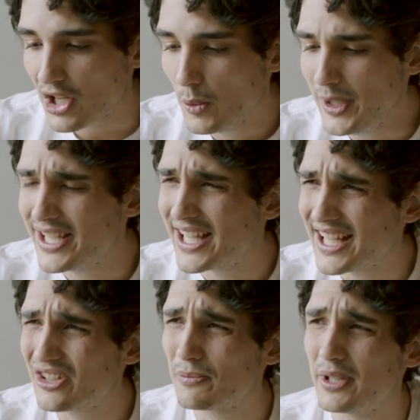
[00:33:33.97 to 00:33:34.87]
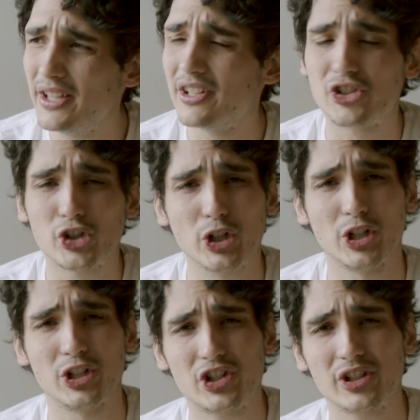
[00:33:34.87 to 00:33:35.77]
we get to be the
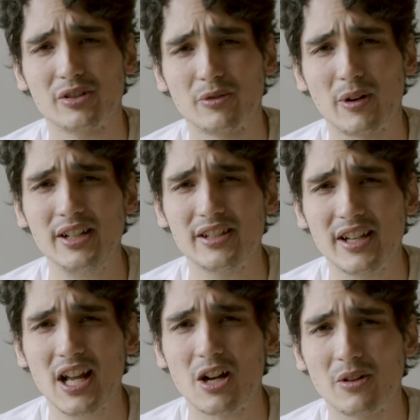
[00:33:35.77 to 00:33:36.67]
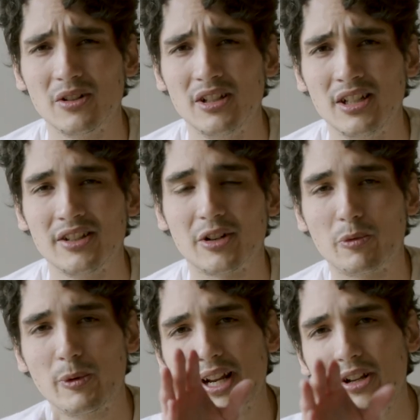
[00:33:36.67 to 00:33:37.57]
church right now that
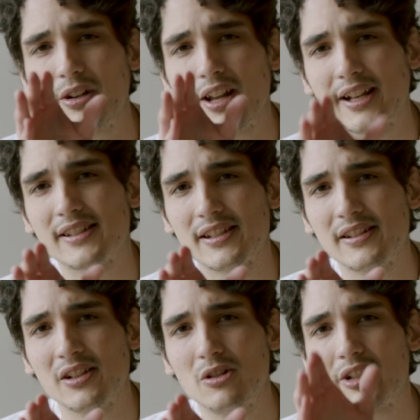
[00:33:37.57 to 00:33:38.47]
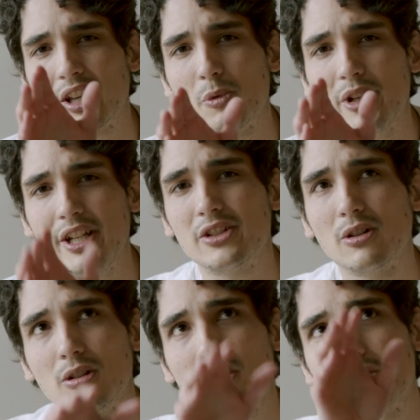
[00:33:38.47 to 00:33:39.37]
recognizes, okay, we need to
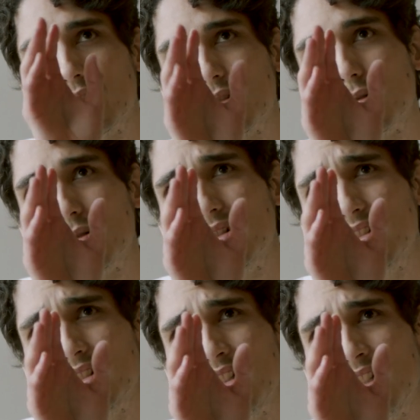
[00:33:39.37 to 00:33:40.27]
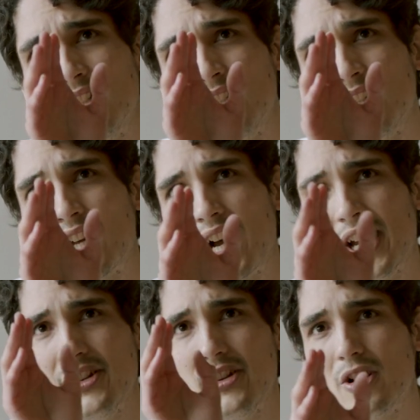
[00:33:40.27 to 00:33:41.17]
look to the Lord.
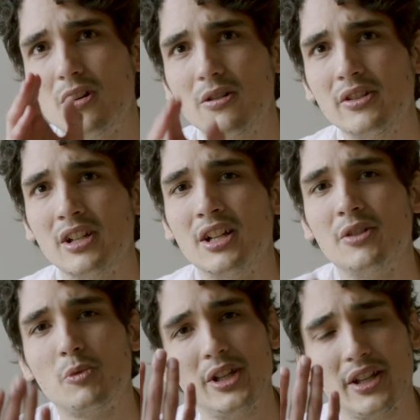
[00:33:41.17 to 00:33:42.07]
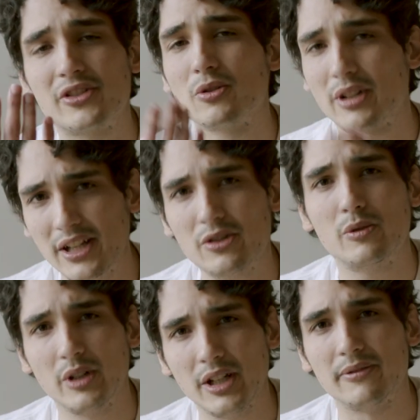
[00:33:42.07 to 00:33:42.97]
I know it's okay to
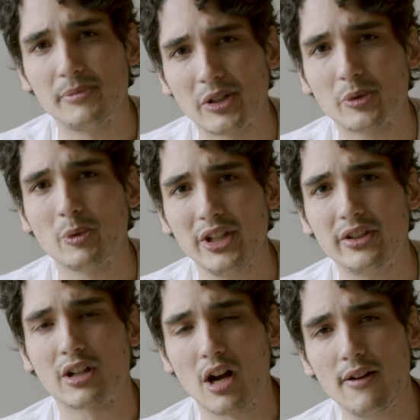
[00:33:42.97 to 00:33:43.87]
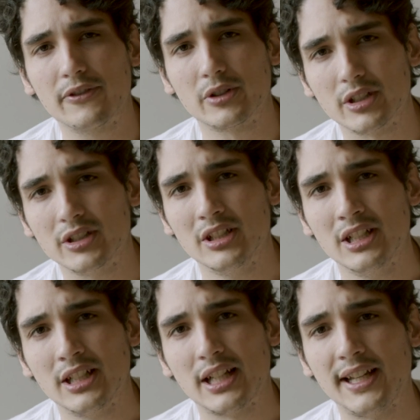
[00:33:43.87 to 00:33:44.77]
grieve because we need the Comforter.
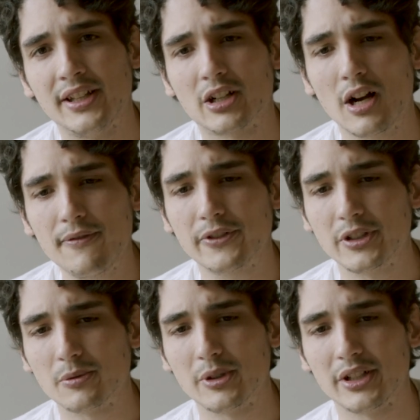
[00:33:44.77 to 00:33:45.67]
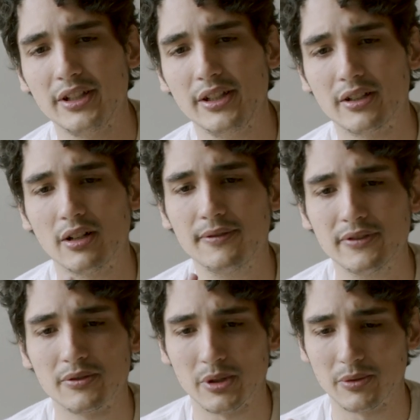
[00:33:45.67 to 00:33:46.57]
And the Comforter,
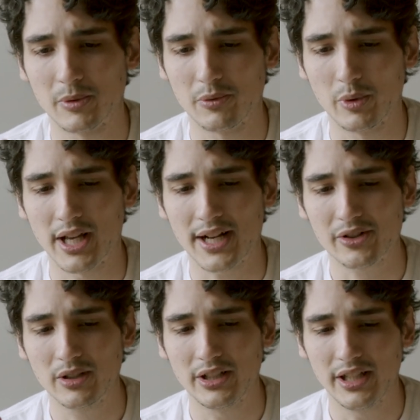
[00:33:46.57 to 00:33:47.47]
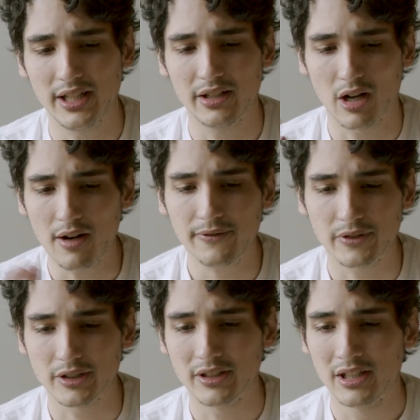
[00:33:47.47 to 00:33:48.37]
when we actually need
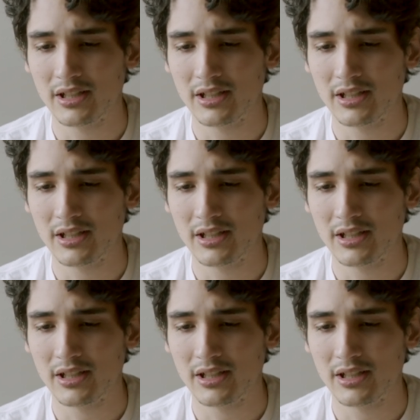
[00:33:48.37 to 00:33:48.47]
comfort,